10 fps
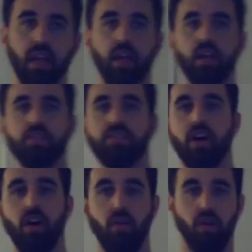
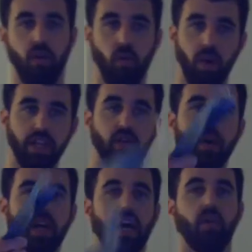So when you were
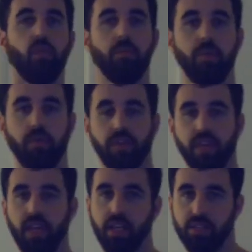kind of whipping with
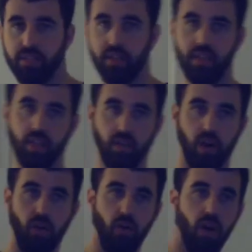keys, you
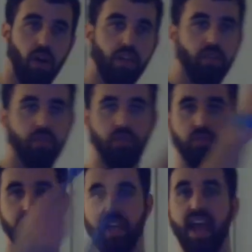do
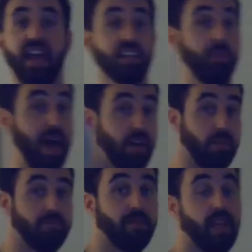the X pattern.
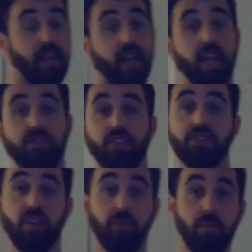If you
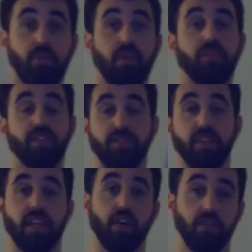saw my previous
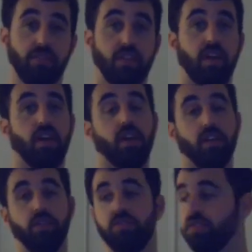videos,
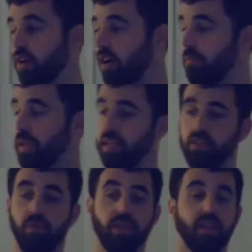you saw me
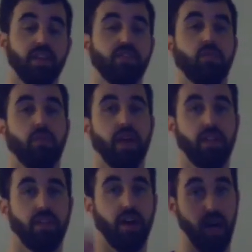doing this with